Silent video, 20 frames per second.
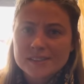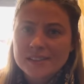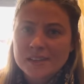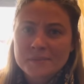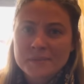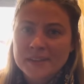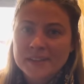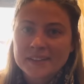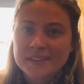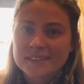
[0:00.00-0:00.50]
I
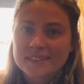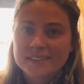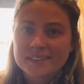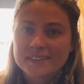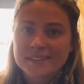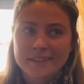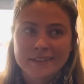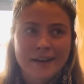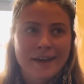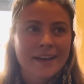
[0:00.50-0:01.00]
mean,
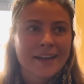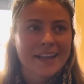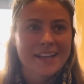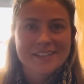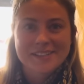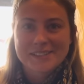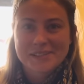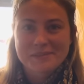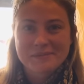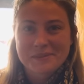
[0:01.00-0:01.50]
the
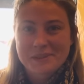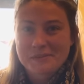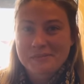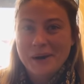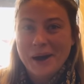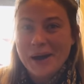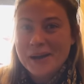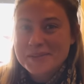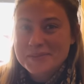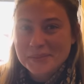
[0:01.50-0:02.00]
catechism, the
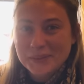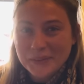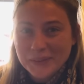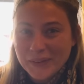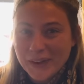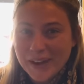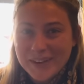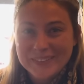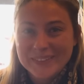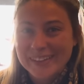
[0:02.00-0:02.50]

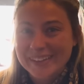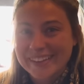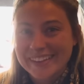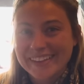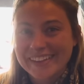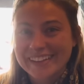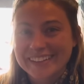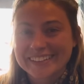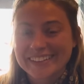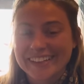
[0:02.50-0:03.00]
Bible,
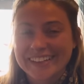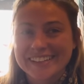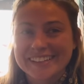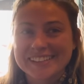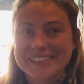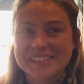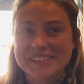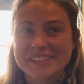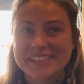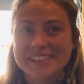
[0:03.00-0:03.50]
everything. Like,
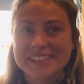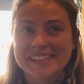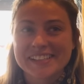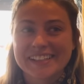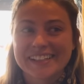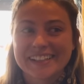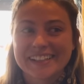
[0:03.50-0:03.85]
it's just,